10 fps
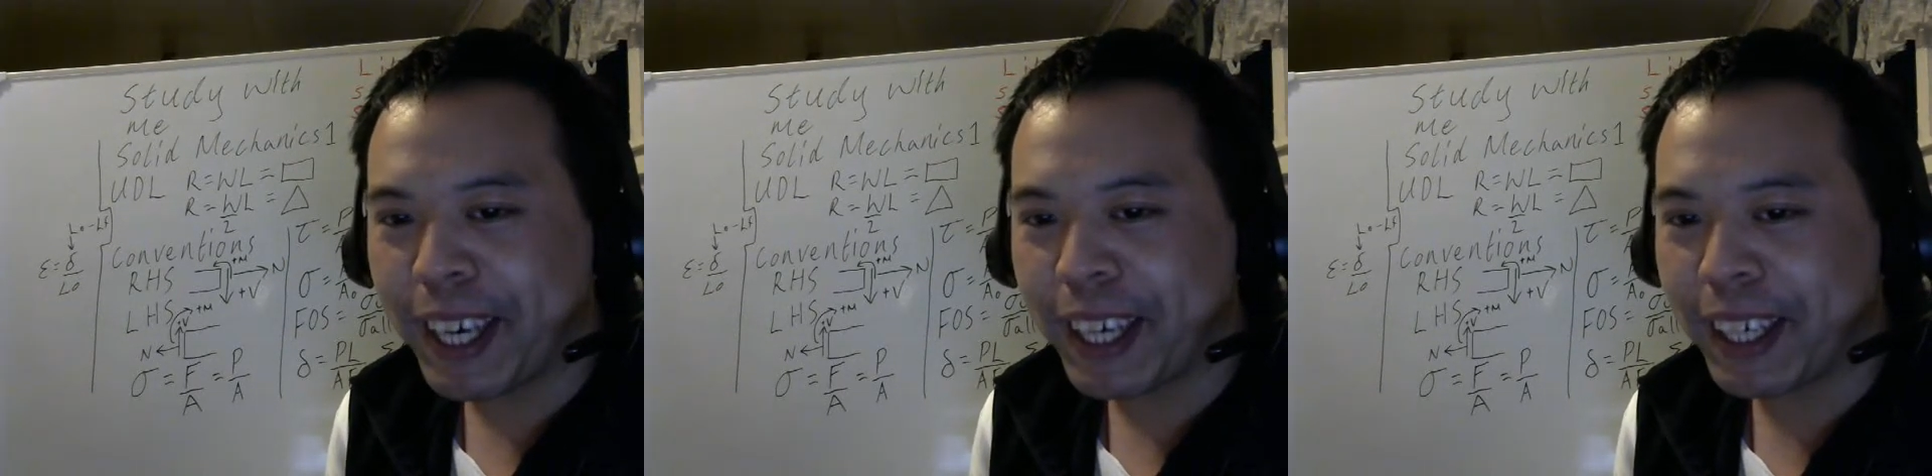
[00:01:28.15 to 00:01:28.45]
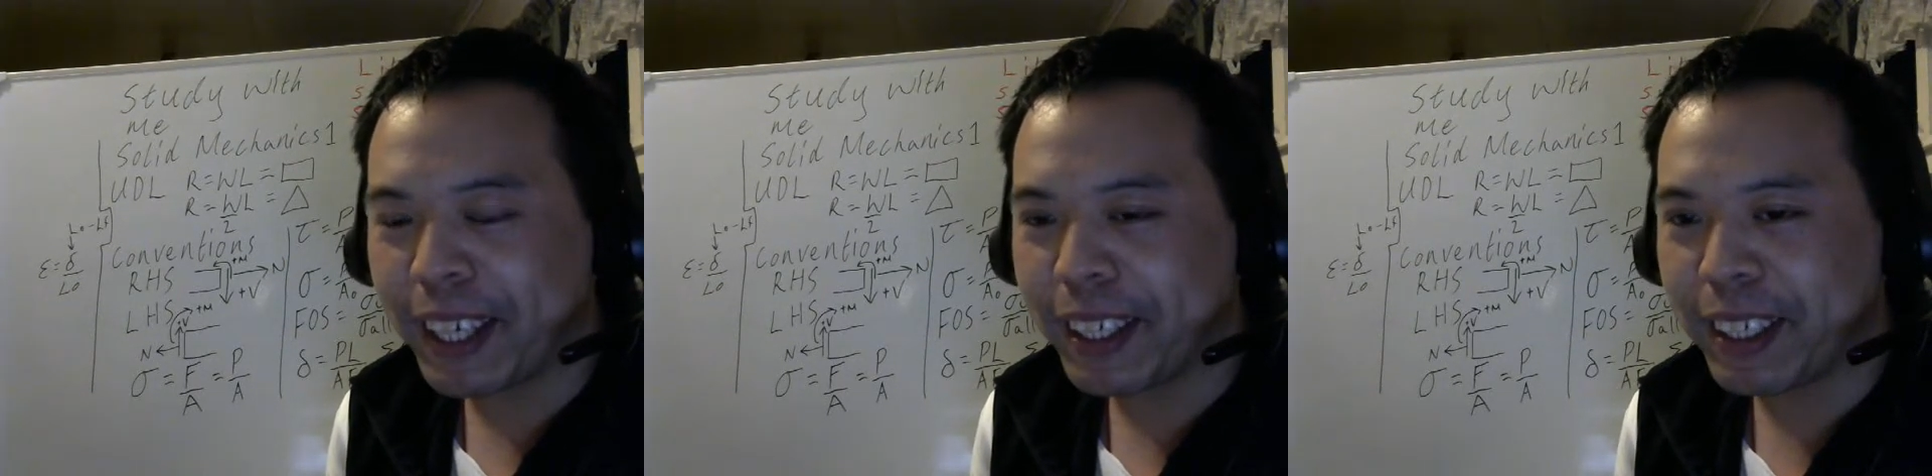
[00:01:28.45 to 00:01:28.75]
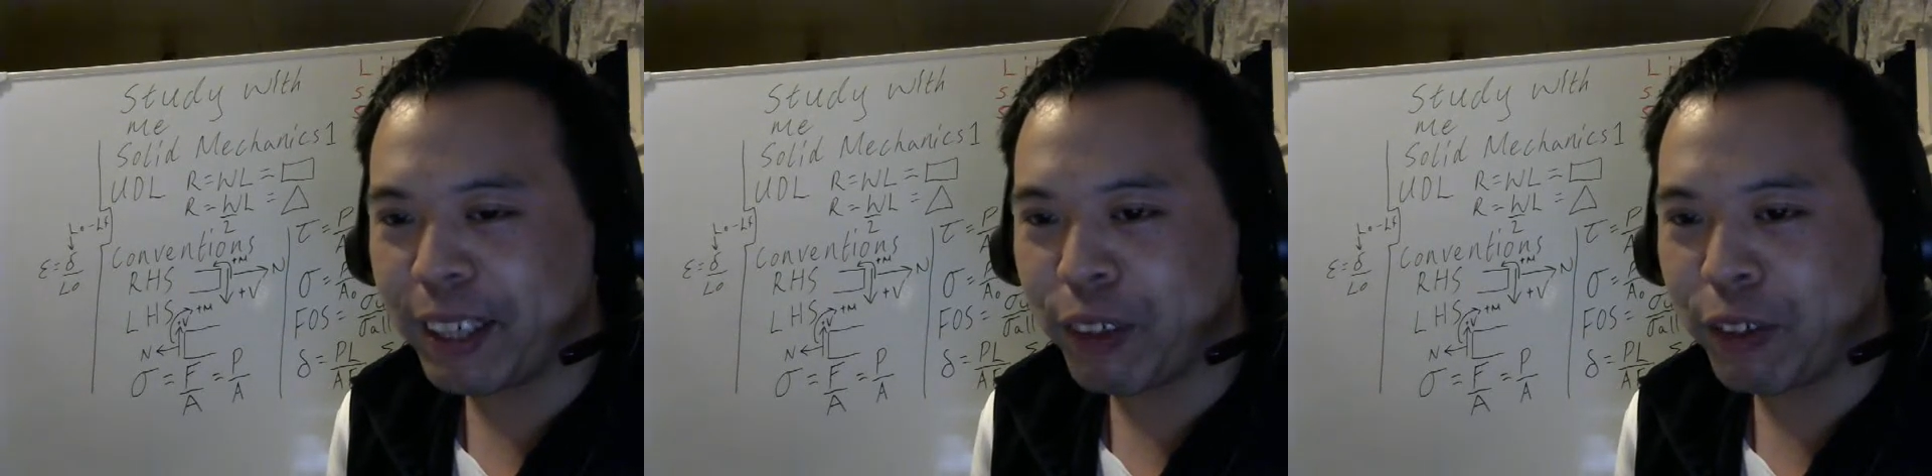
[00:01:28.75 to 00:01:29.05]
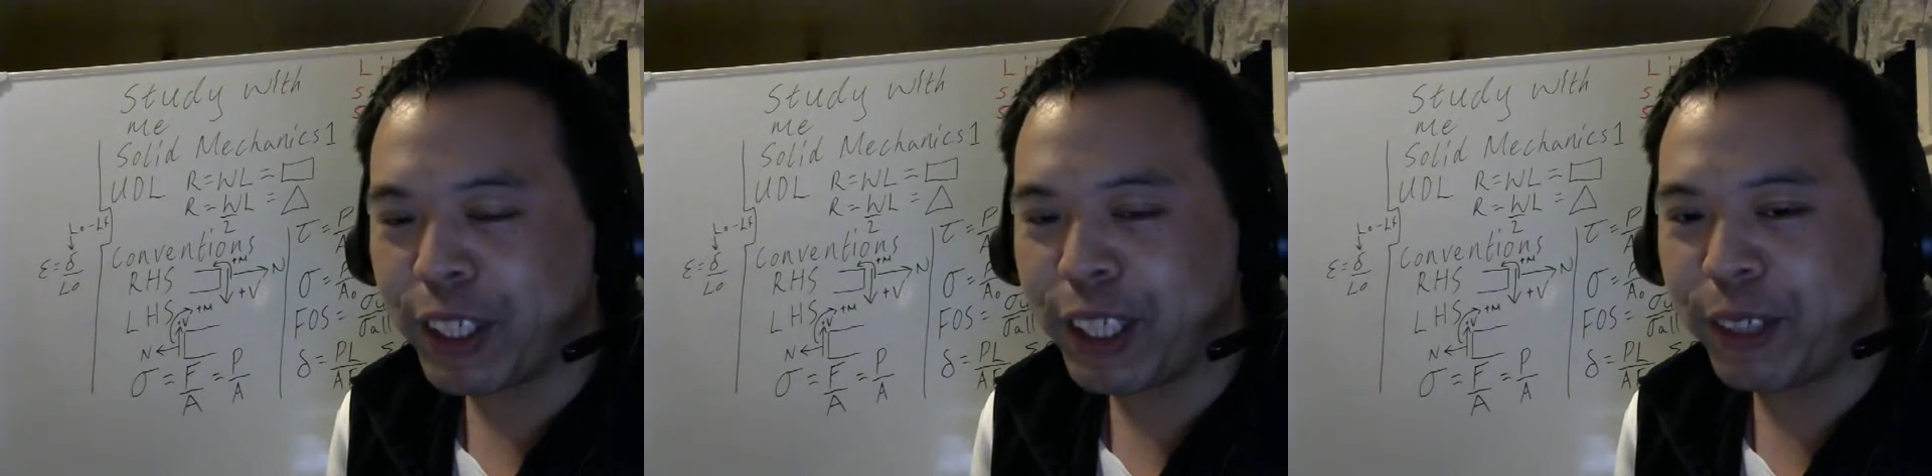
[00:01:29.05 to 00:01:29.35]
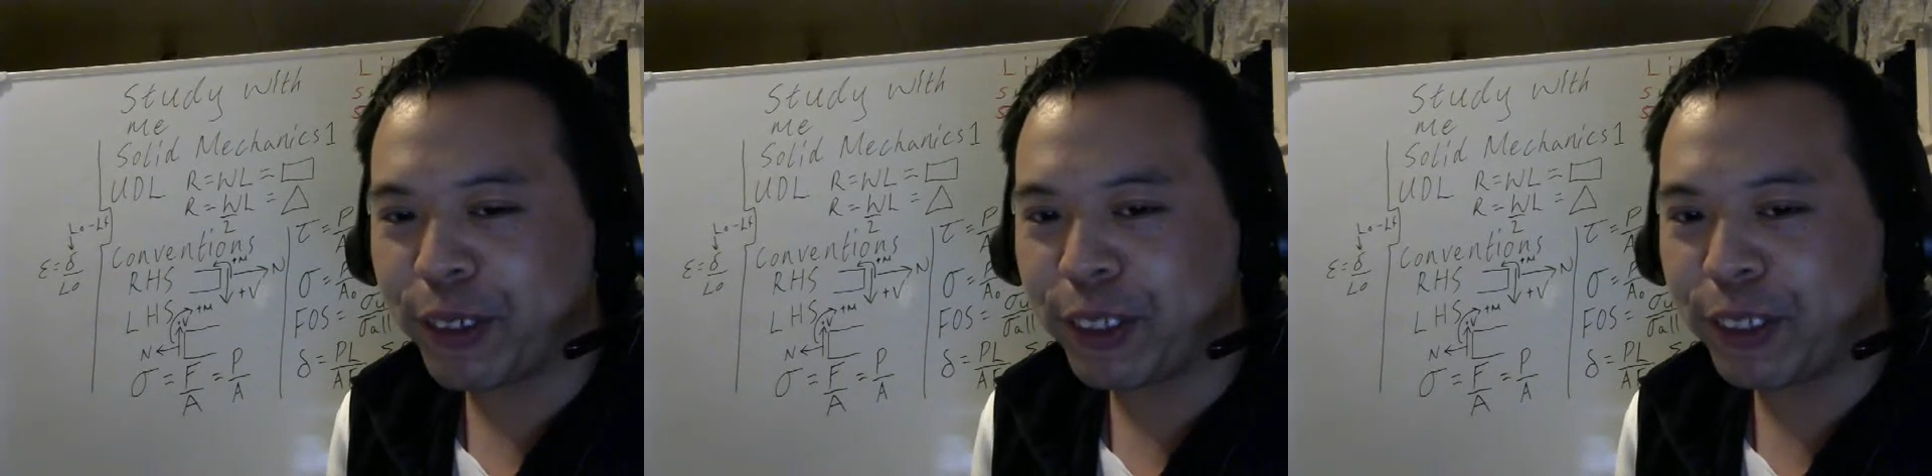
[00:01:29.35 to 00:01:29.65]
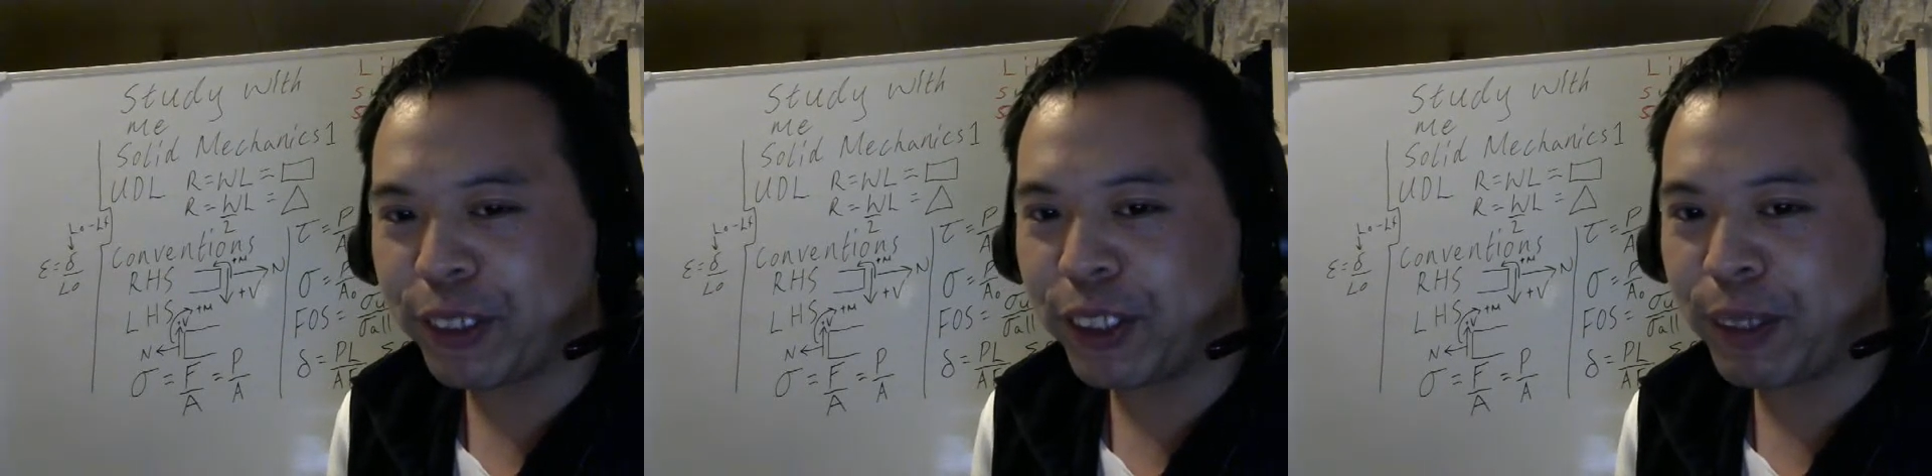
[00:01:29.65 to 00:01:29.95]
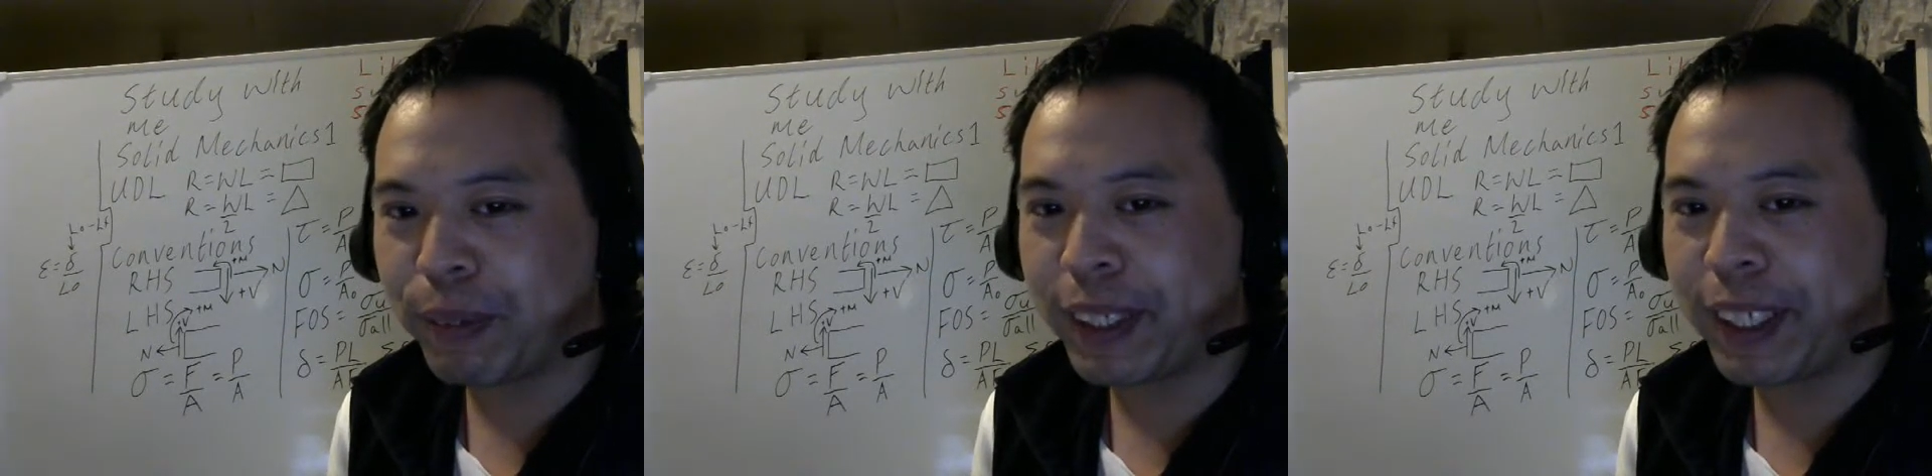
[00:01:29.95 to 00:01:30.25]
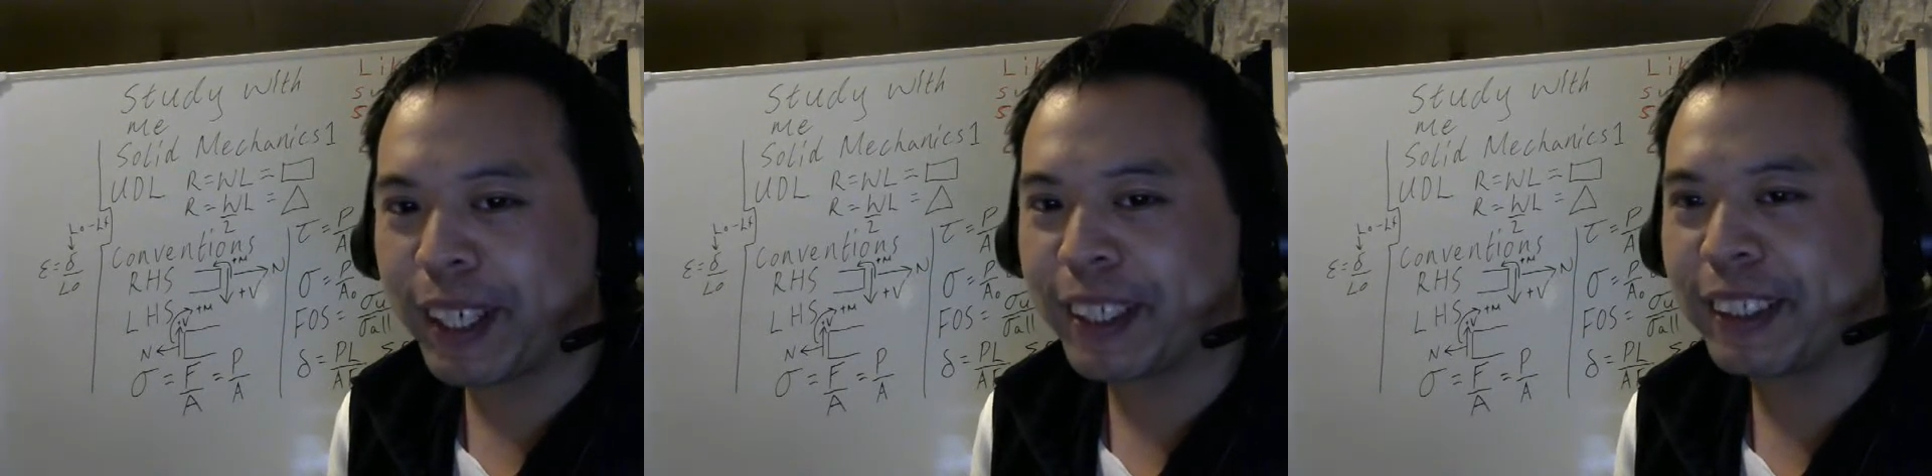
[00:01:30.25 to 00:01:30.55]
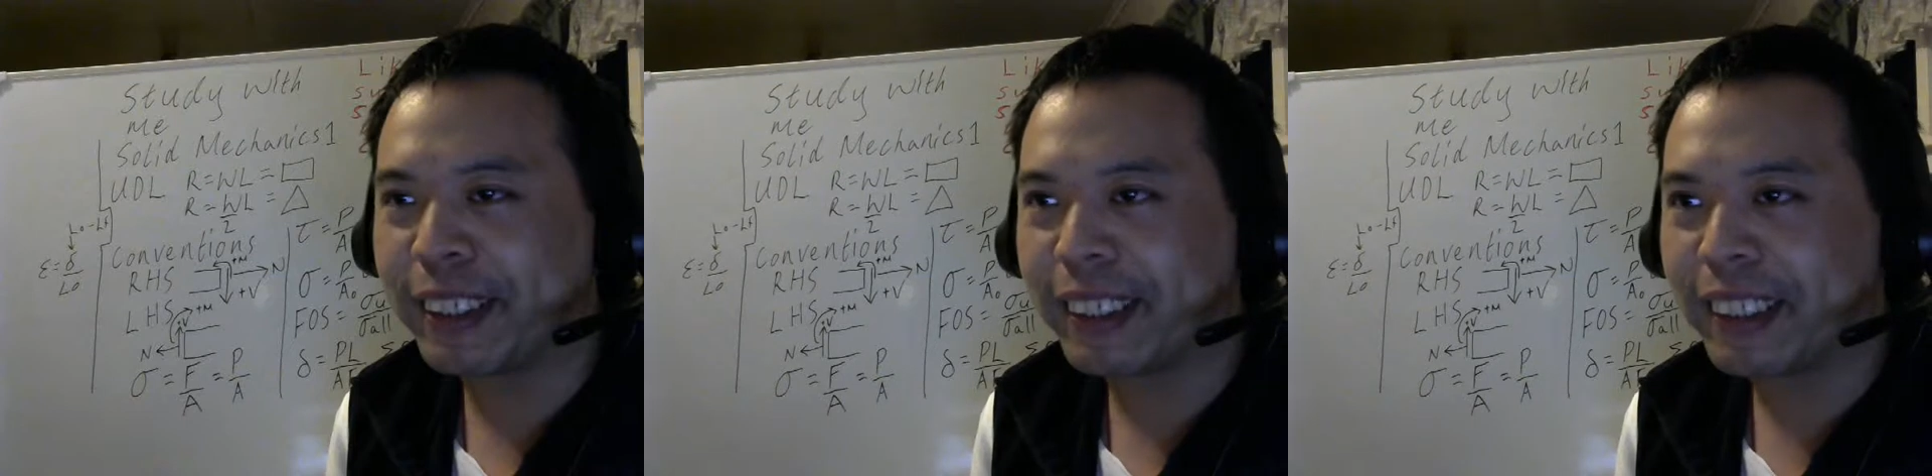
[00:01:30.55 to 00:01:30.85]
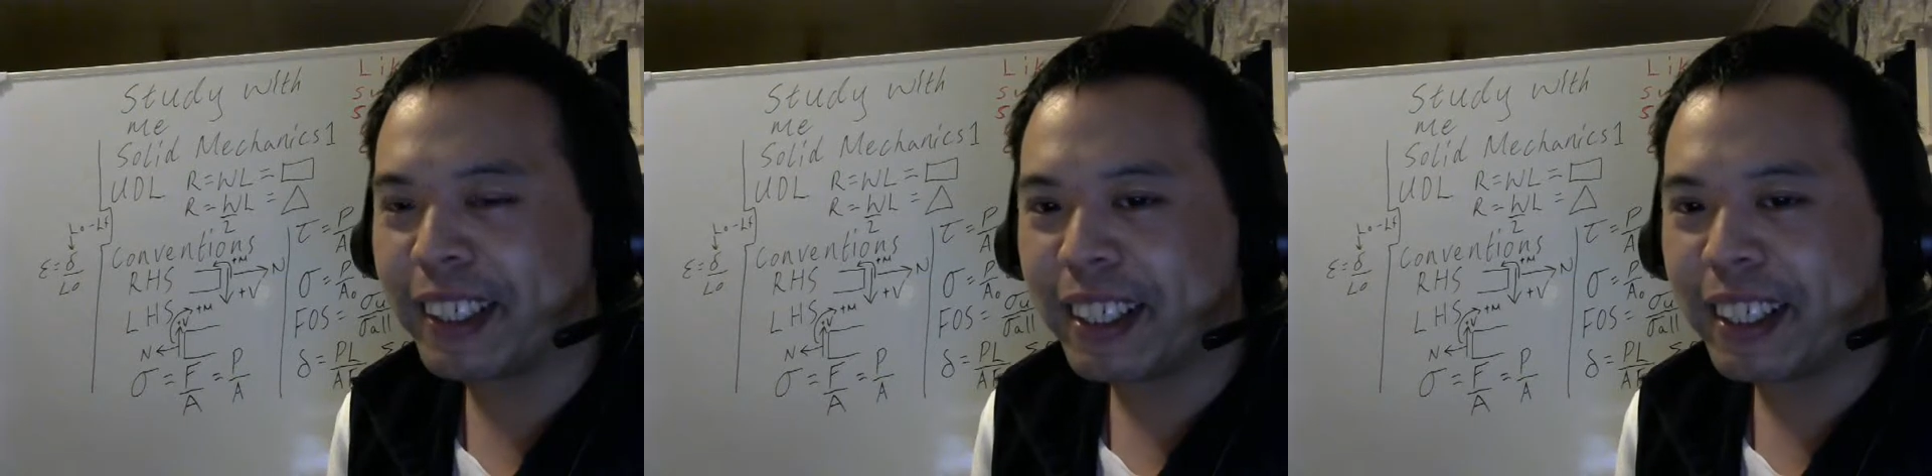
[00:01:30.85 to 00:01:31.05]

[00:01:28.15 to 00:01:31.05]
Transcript: and if you really want to learn solid mechanics,